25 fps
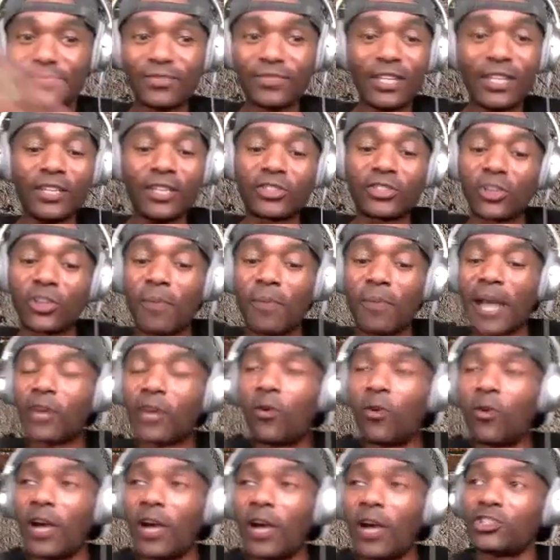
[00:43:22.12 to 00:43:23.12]
So my
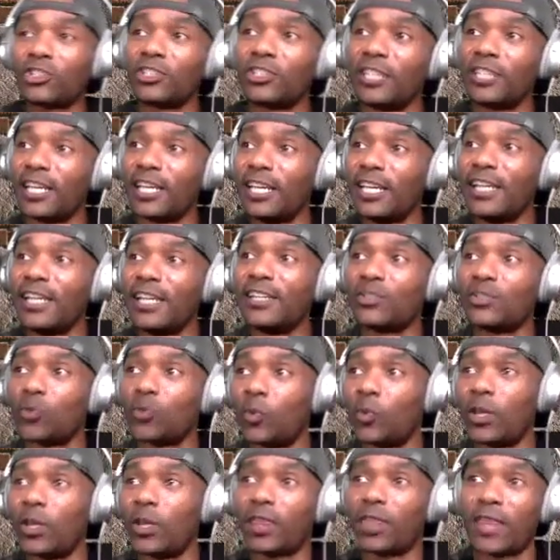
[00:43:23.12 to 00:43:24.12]
question is,
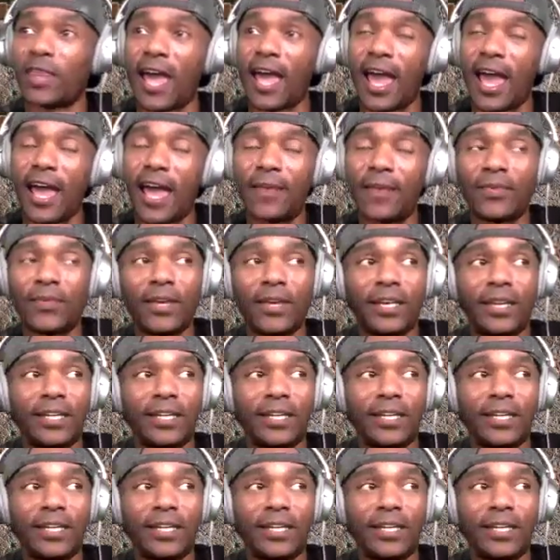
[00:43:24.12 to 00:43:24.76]
with that,